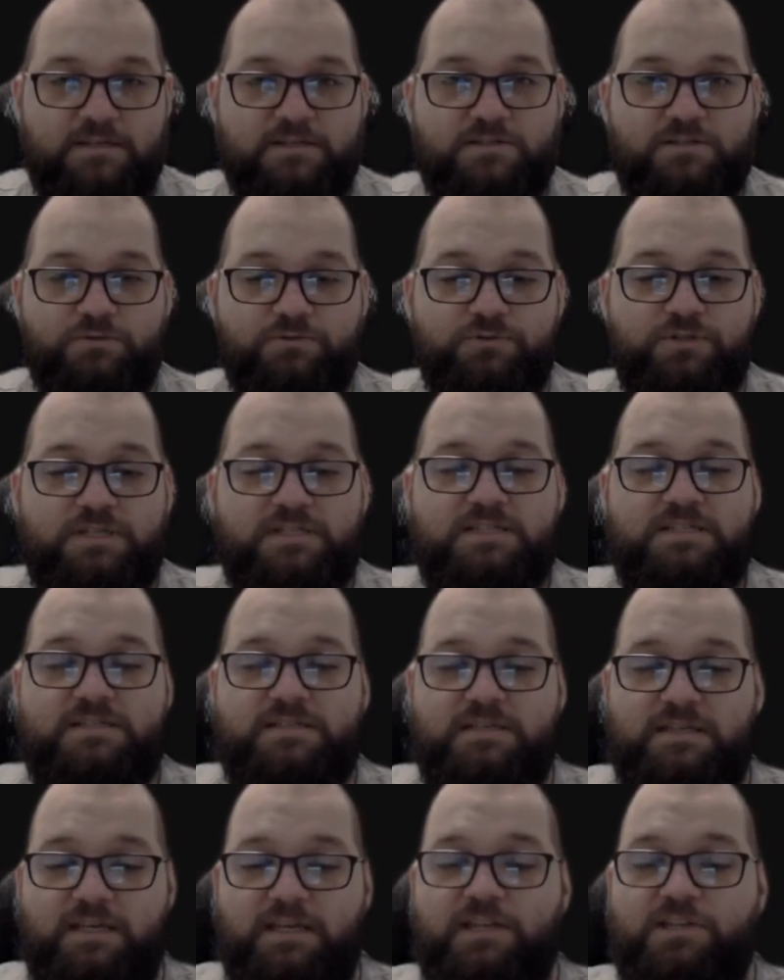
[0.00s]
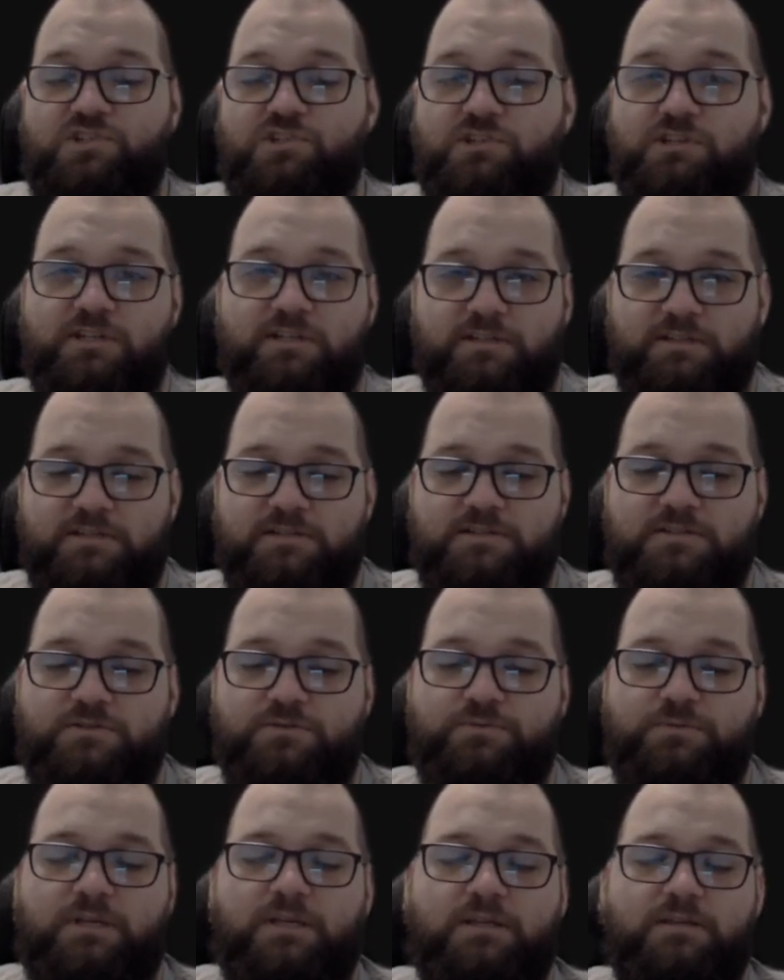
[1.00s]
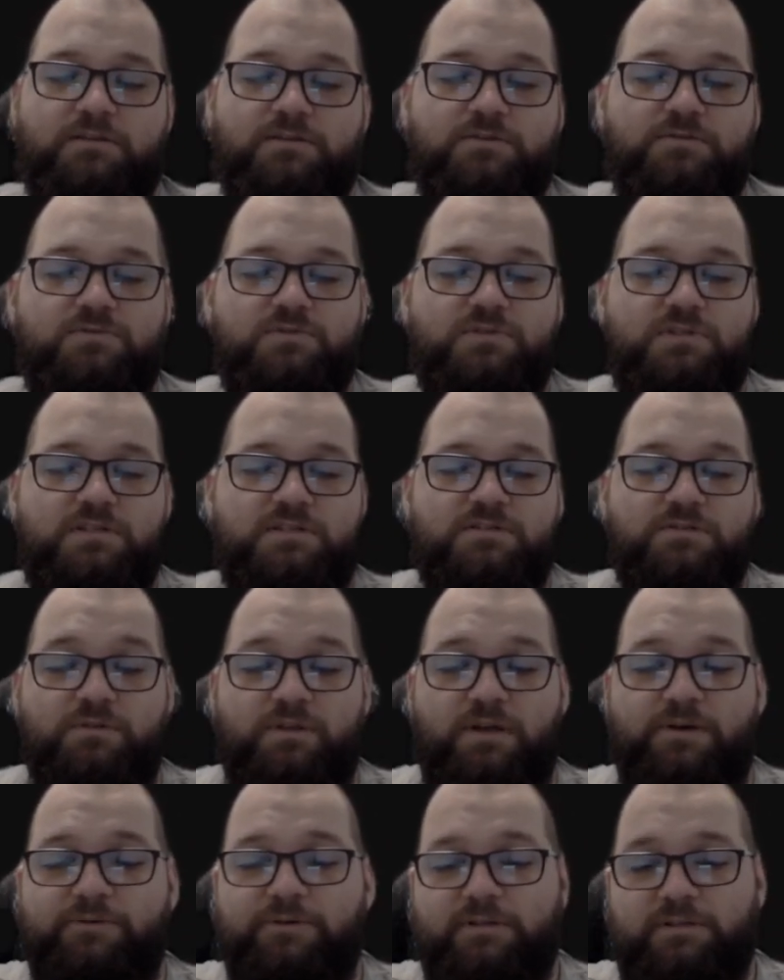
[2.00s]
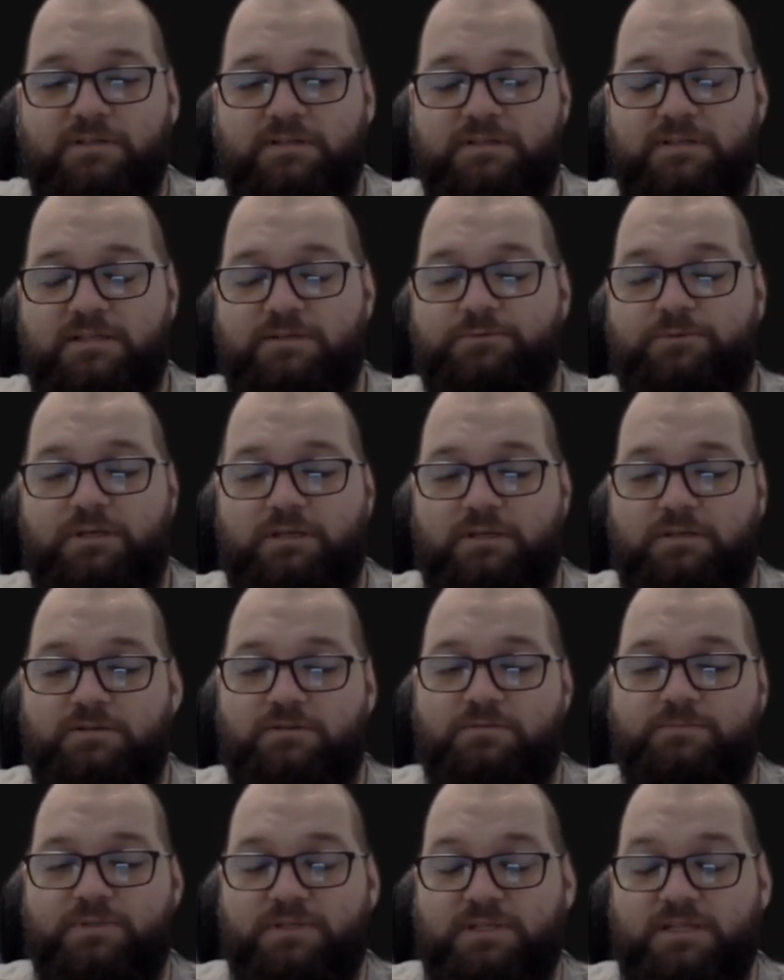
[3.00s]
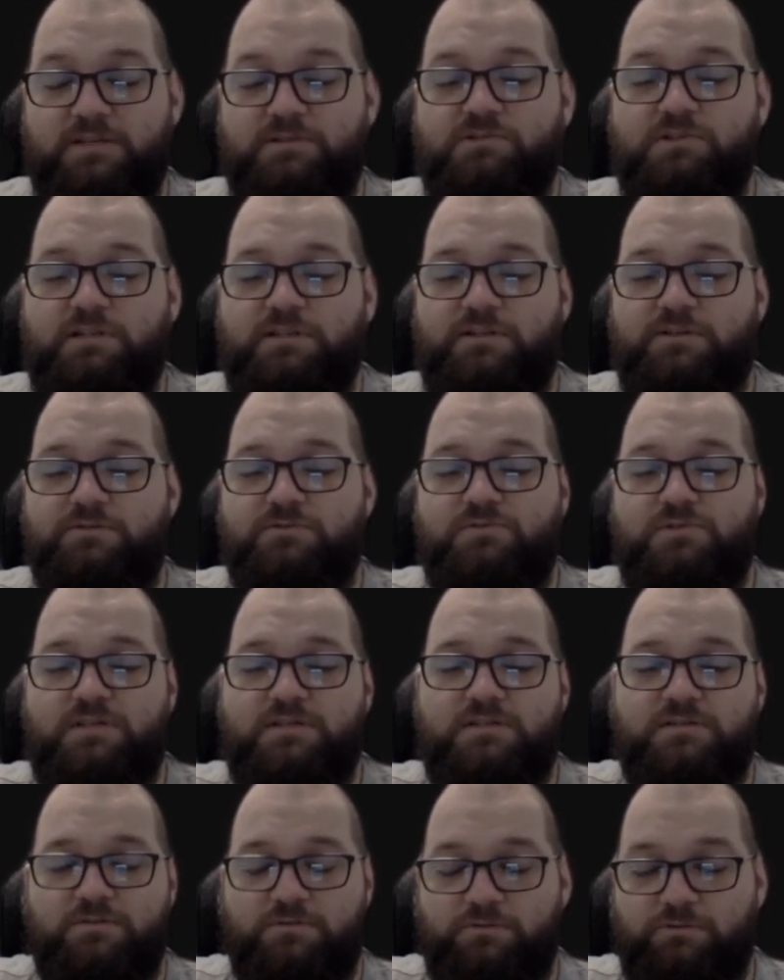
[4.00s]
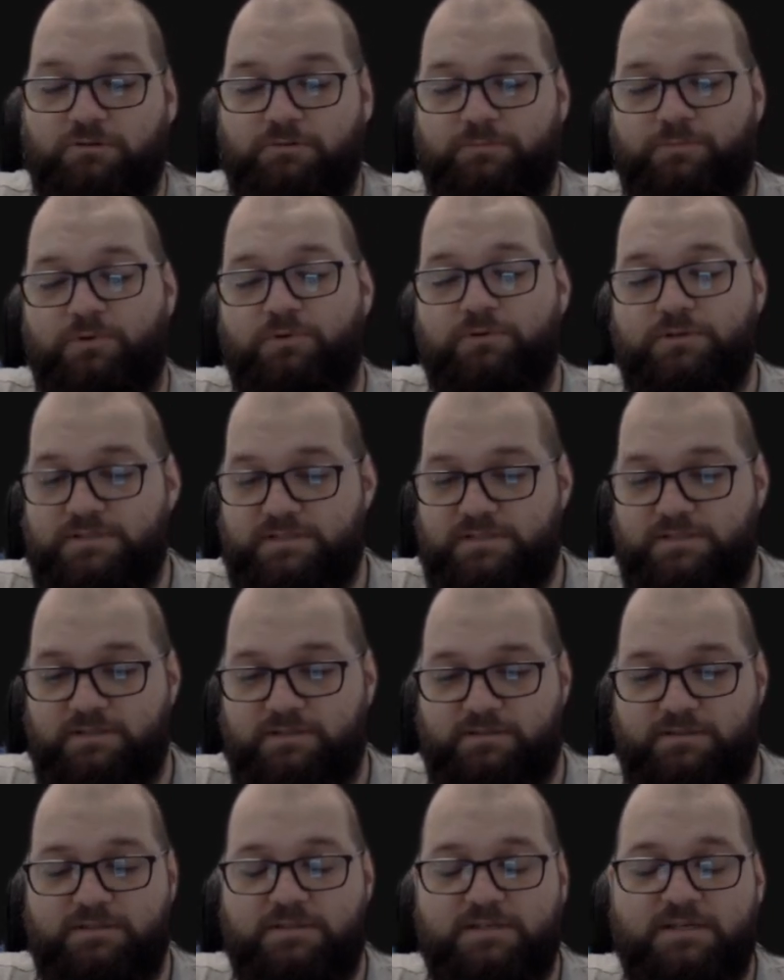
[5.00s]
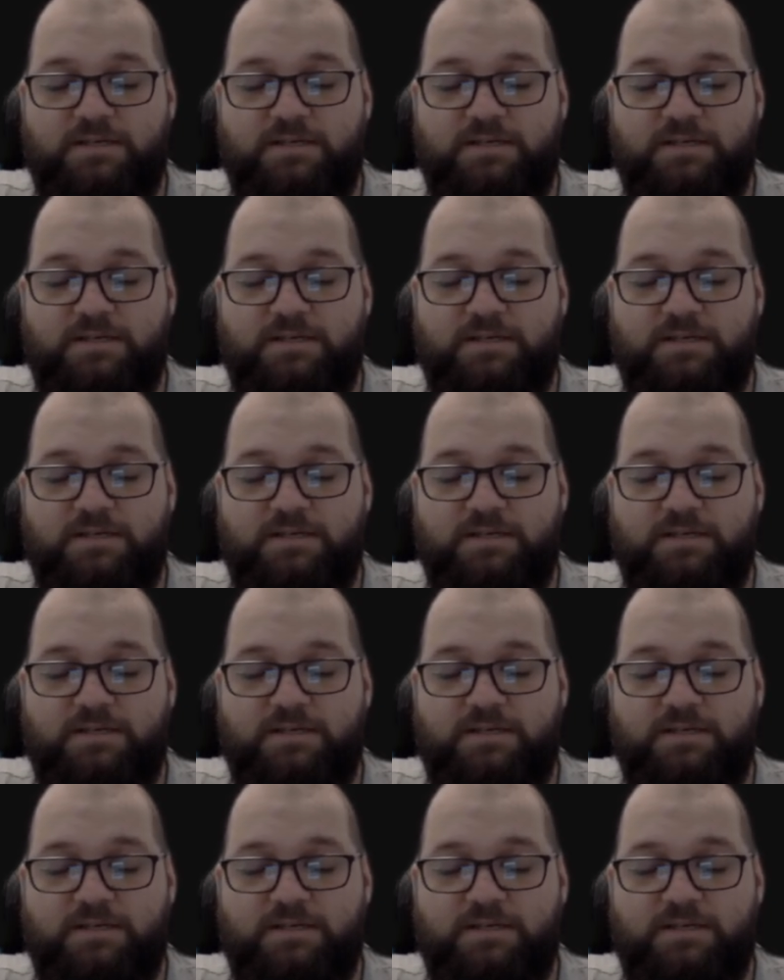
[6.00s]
So this is each turn, so we can use this on our turn and we can potentially use this on our opponent's turn,